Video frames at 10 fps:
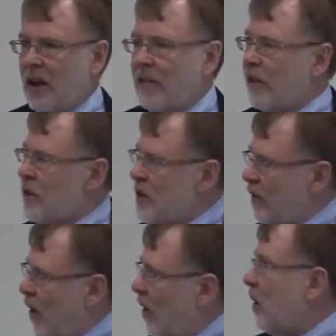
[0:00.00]
First of
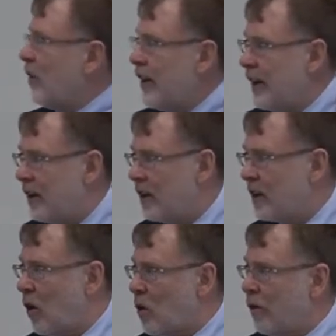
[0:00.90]
all, their
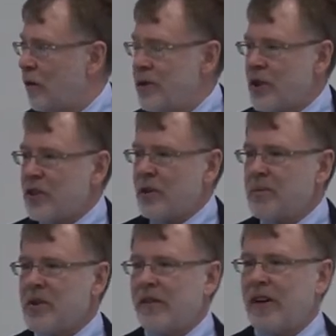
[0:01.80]
local food
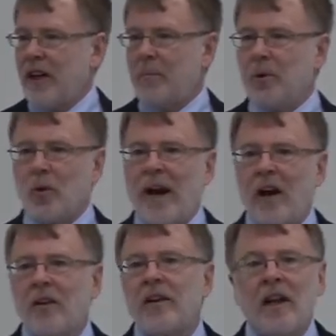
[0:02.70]
systems develop
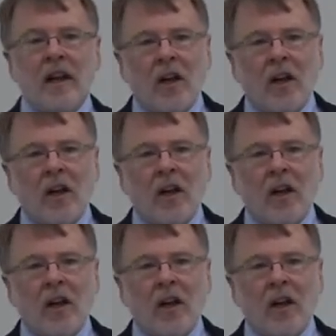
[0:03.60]
around